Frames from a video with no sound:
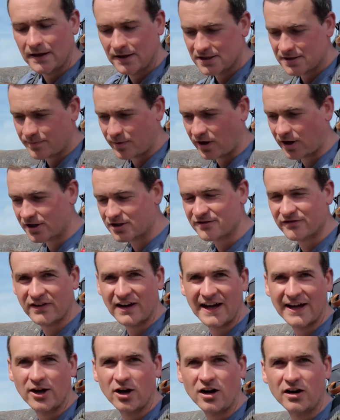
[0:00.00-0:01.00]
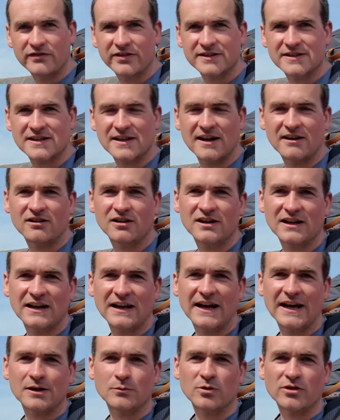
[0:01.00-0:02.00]
Sparks fly off as they're
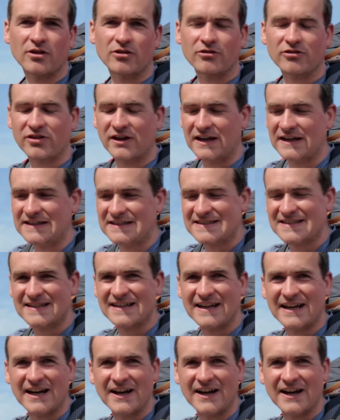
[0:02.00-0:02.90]
colliding with other things,